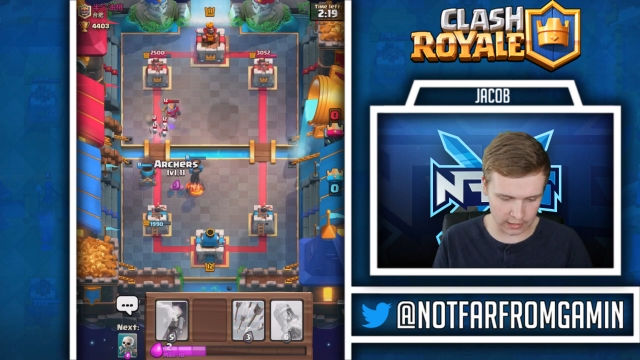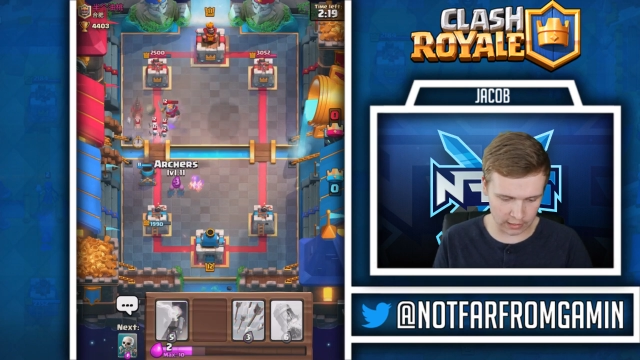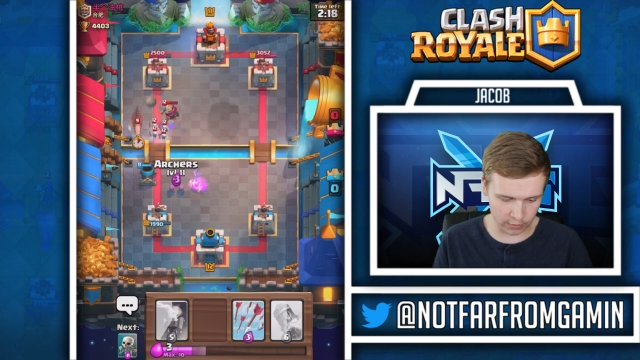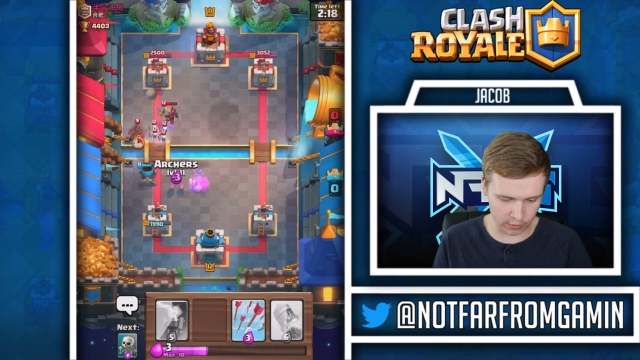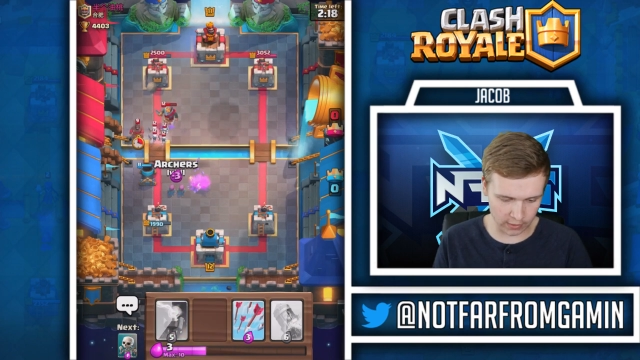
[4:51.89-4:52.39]

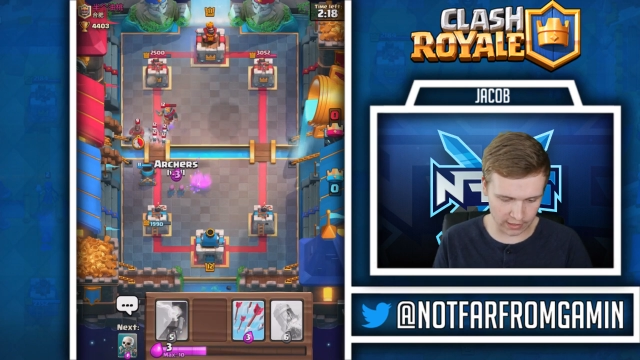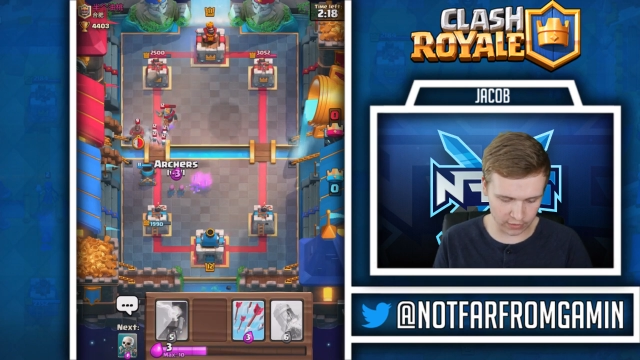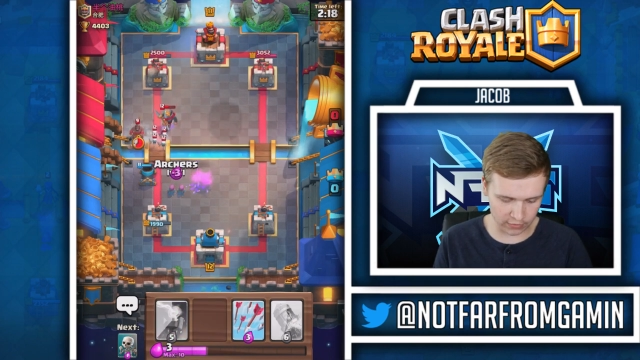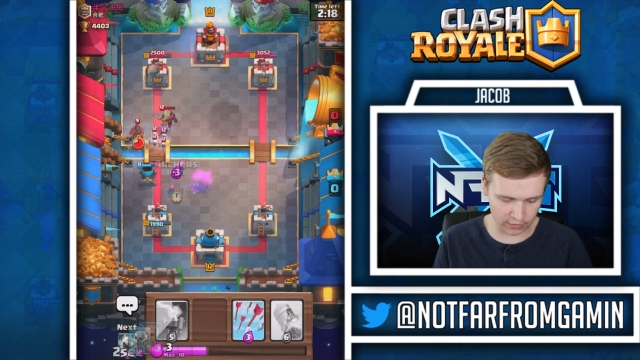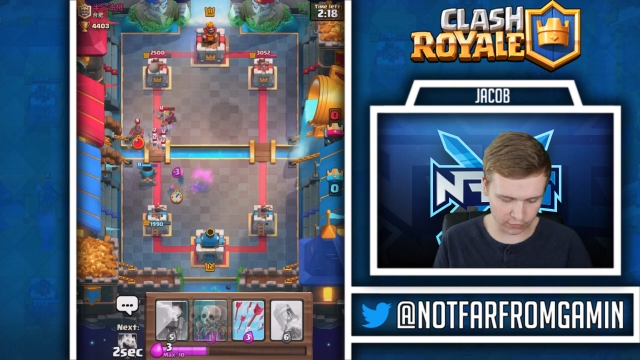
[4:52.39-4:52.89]
And we won't
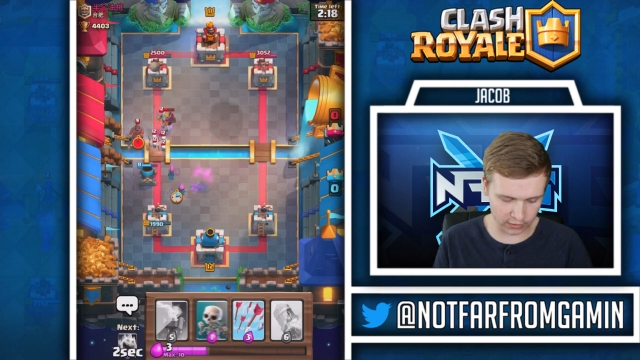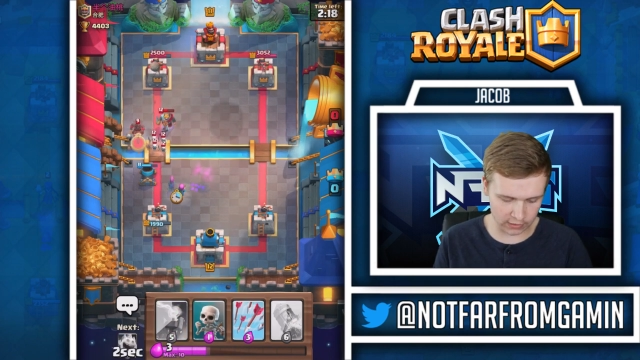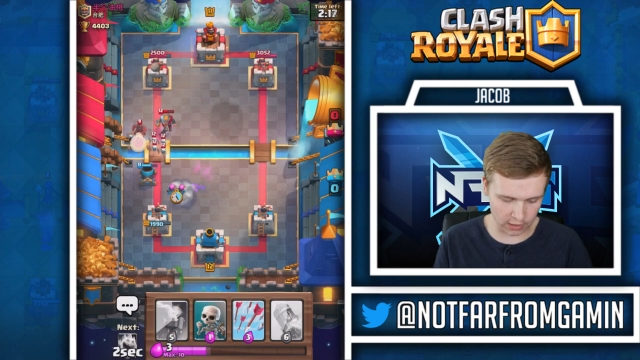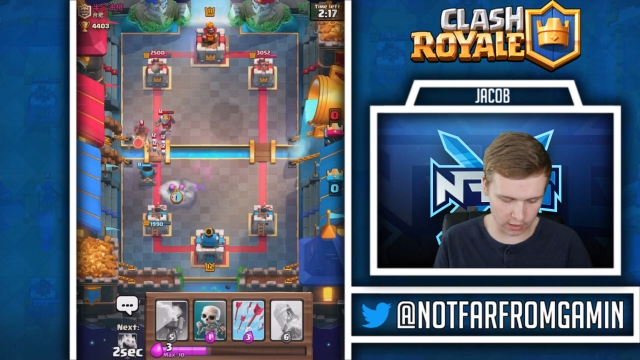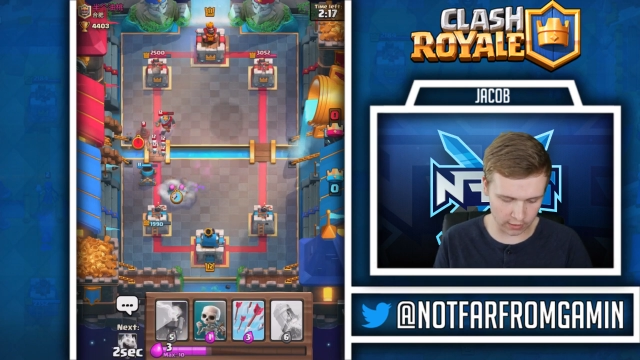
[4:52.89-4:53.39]
have anything for
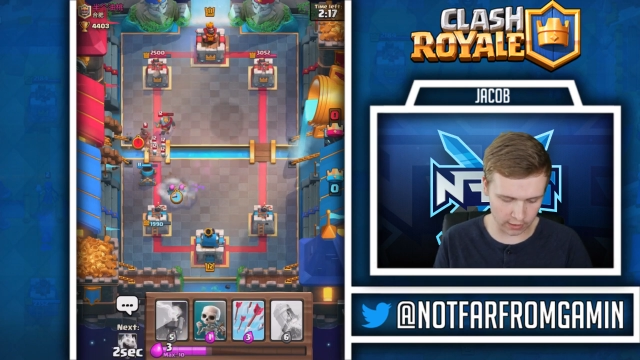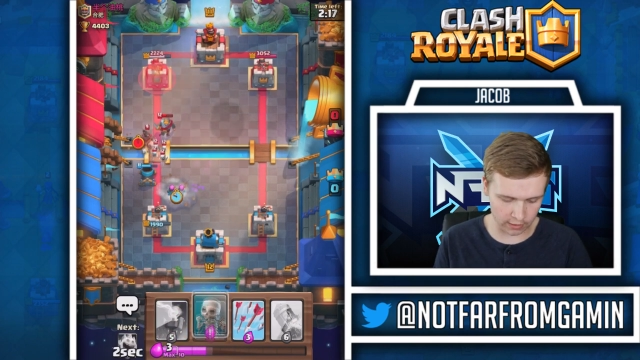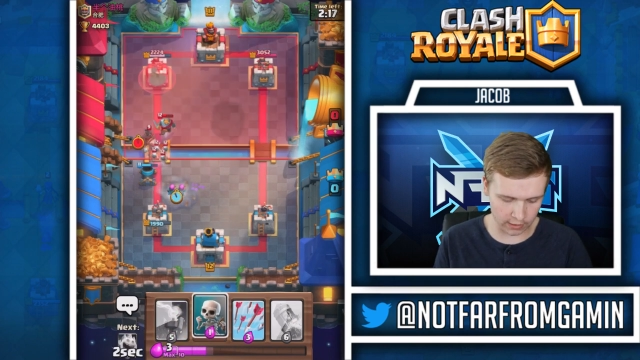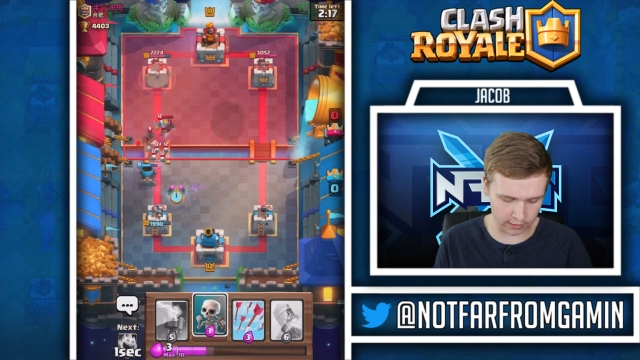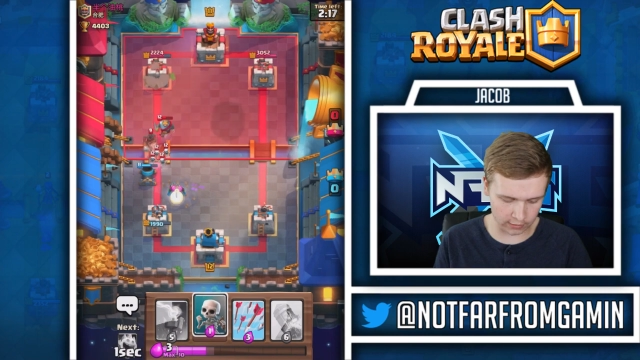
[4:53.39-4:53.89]
this Hog
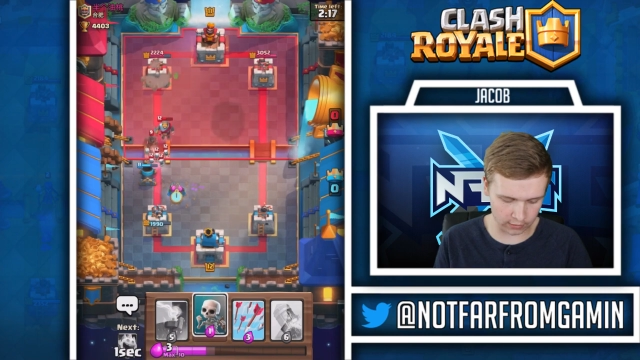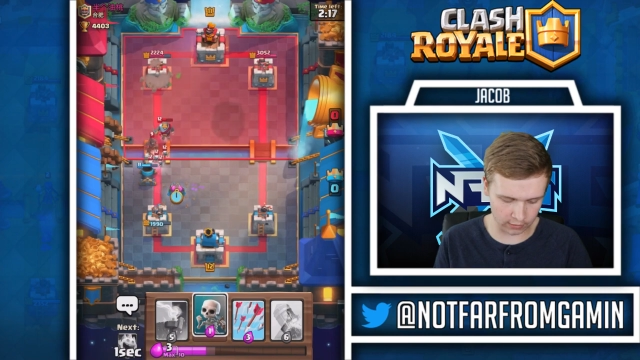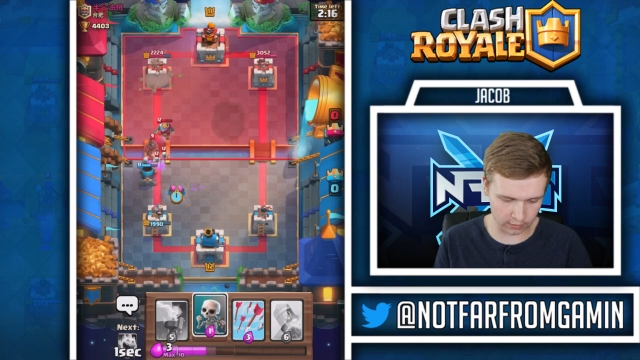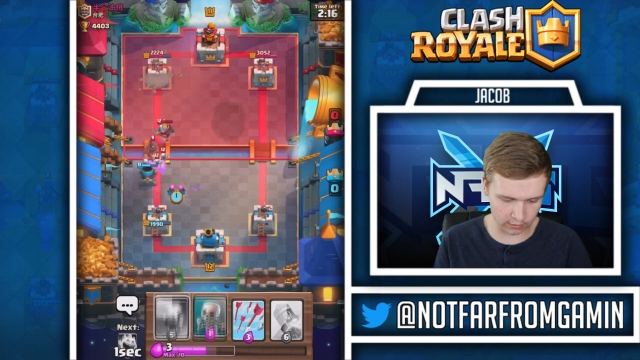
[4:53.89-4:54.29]
Rider. Nice.